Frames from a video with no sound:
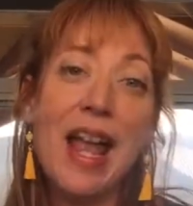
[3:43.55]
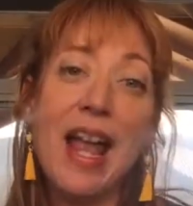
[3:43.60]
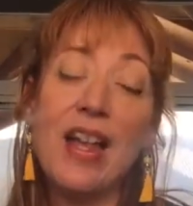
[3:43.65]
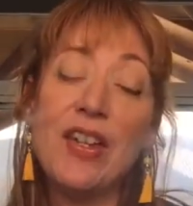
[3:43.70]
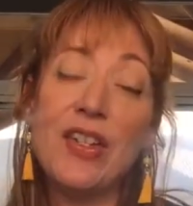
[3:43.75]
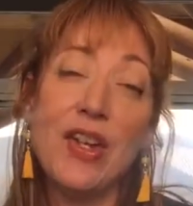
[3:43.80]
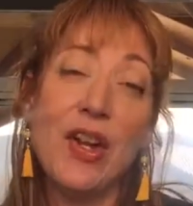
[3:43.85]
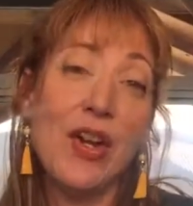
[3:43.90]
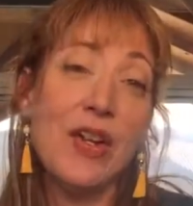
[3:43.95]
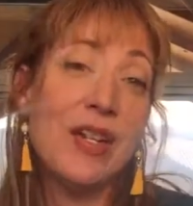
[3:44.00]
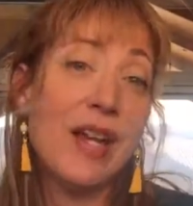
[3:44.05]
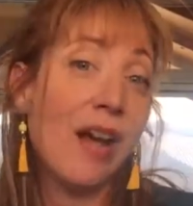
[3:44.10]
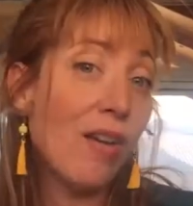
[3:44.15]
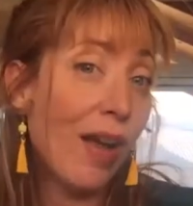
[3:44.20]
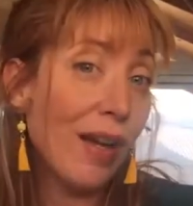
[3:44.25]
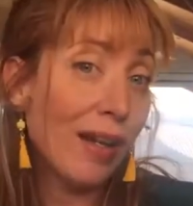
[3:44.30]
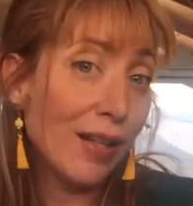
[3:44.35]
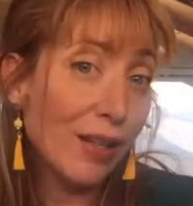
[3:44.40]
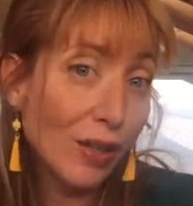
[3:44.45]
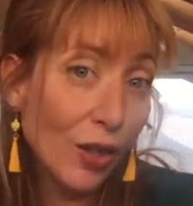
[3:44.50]
it turned out
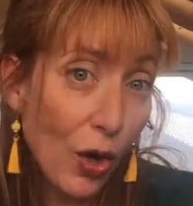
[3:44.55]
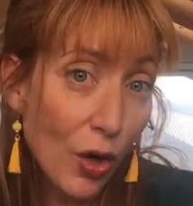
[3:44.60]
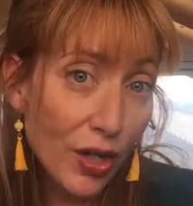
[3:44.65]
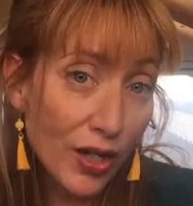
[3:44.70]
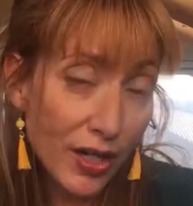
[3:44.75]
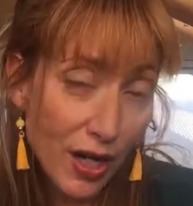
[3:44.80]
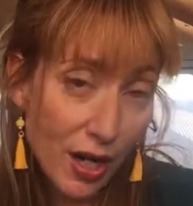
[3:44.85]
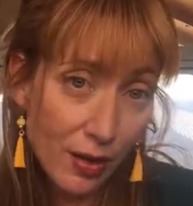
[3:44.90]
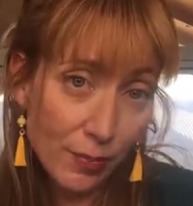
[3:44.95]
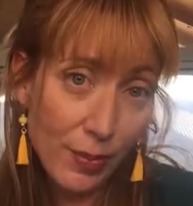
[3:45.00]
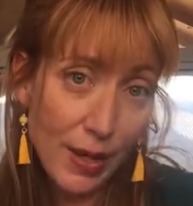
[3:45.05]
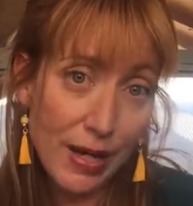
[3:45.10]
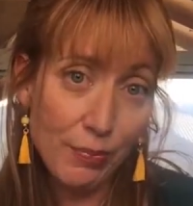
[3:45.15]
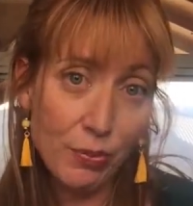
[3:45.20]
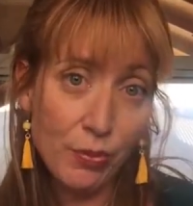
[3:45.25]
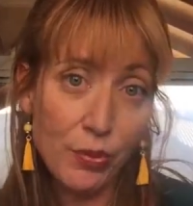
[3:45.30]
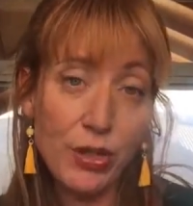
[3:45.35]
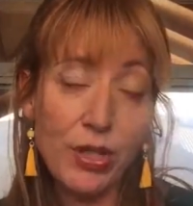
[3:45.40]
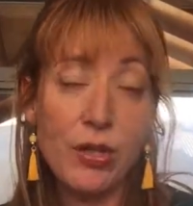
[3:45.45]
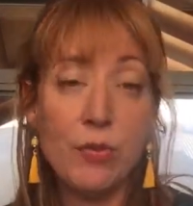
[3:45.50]
like a lot of young
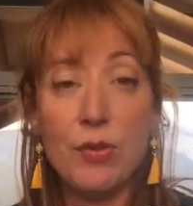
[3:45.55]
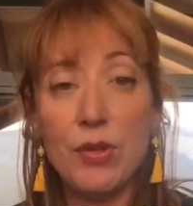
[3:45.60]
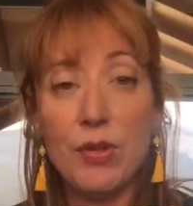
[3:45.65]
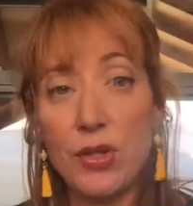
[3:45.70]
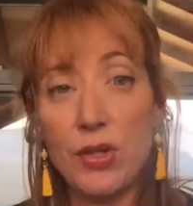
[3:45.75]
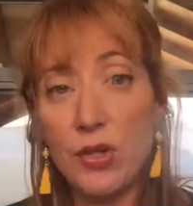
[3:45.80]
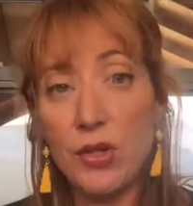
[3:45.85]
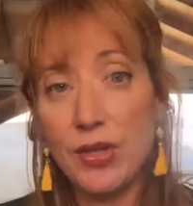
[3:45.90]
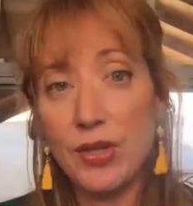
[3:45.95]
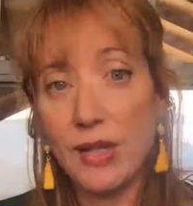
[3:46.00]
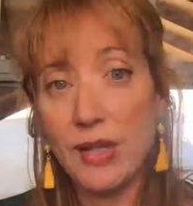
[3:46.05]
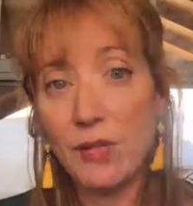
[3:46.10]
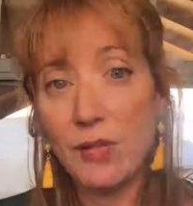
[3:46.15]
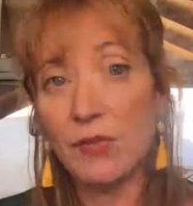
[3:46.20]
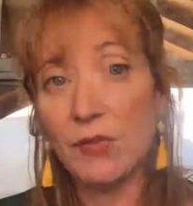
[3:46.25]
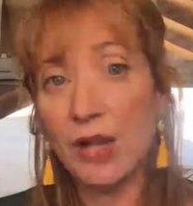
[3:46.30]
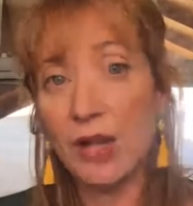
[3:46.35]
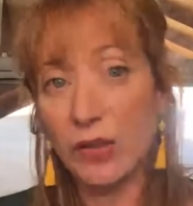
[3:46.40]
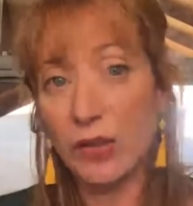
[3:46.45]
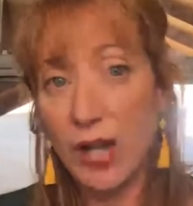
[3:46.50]
people, she was using
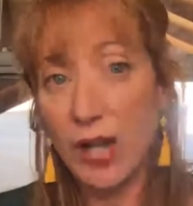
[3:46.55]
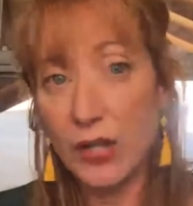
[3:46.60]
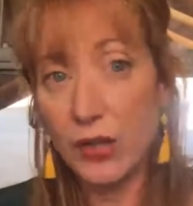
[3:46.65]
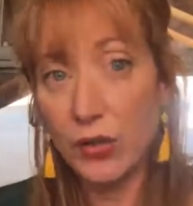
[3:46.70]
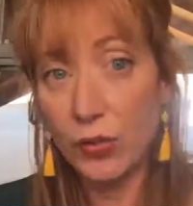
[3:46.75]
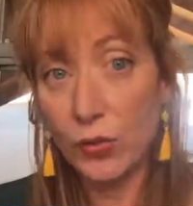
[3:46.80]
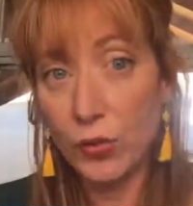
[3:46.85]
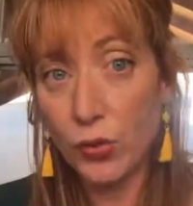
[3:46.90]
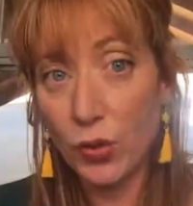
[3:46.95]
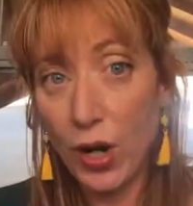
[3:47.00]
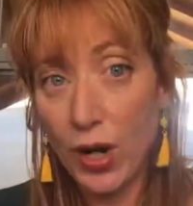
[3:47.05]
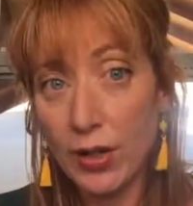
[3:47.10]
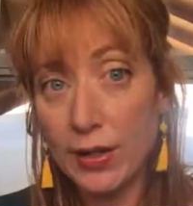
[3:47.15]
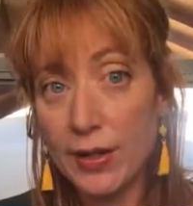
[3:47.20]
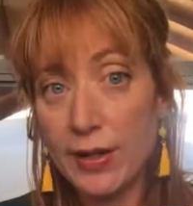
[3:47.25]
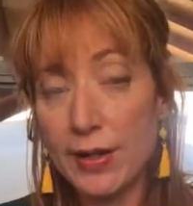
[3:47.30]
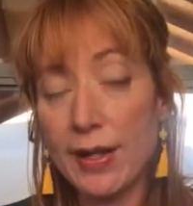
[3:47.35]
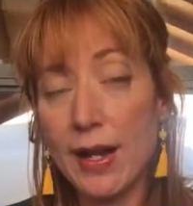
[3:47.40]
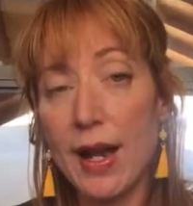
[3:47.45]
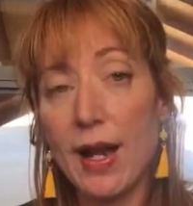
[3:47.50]
recreational
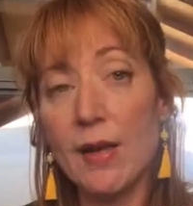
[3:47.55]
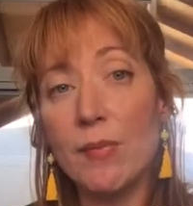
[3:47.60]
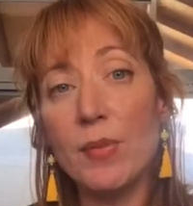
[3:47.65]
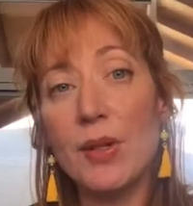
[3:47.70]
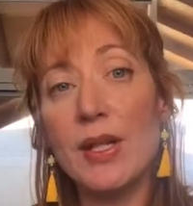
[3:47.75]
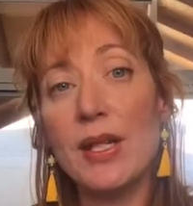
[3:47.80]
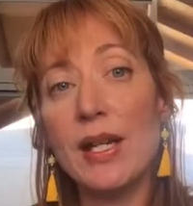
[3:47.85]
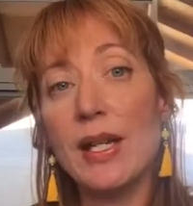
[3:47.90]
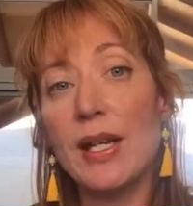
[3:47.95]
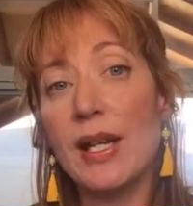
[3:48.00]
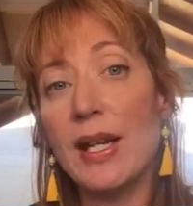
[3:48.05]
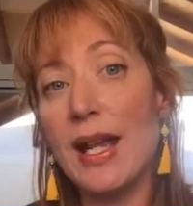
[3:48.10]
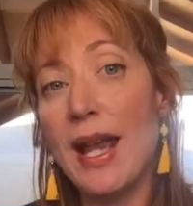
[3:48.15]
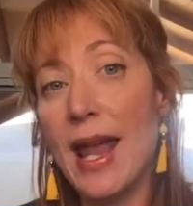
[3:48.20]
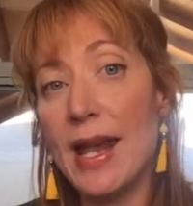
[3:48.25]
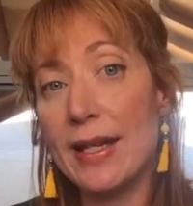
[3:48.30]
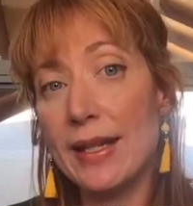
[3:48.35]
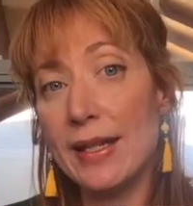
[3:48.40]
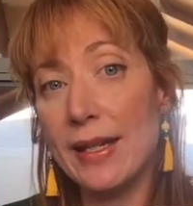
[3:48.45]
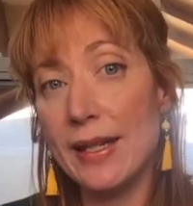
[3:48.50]
drugs, particularly
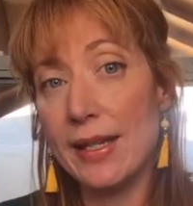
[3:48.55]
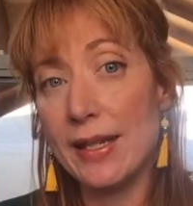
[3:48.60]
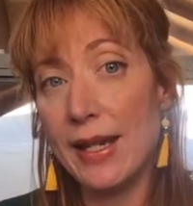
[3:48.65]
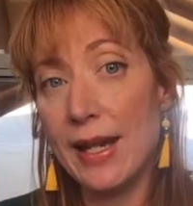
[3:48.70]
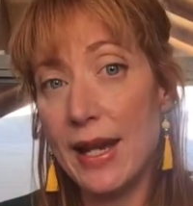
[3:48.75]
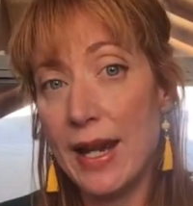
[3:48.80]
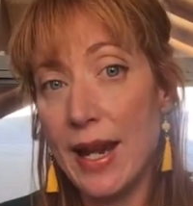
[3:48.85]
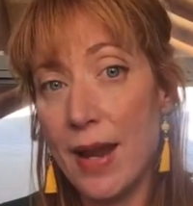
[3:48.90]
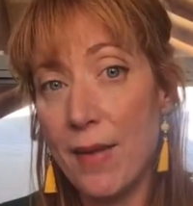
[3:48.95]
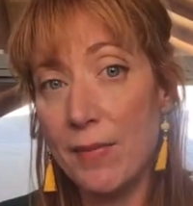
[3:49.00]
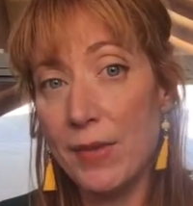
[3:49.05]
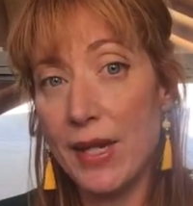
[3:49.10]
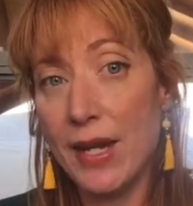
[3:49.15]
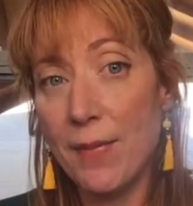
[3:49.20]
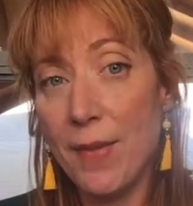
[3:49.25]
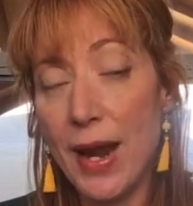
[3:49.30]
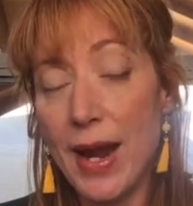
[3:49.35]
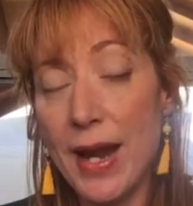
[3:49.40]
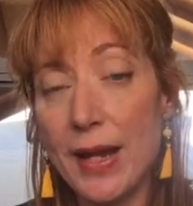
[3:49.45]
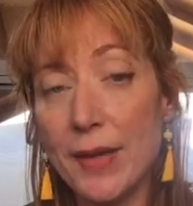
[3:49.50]
ecstasy and
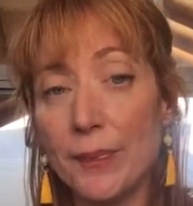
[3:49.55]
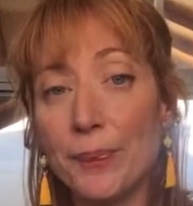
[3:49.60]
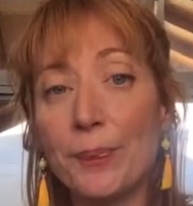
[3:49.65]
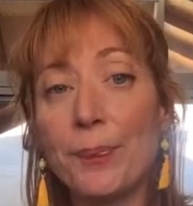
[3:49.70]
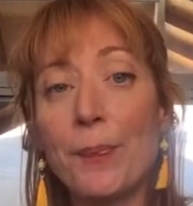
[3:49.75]
MDMA.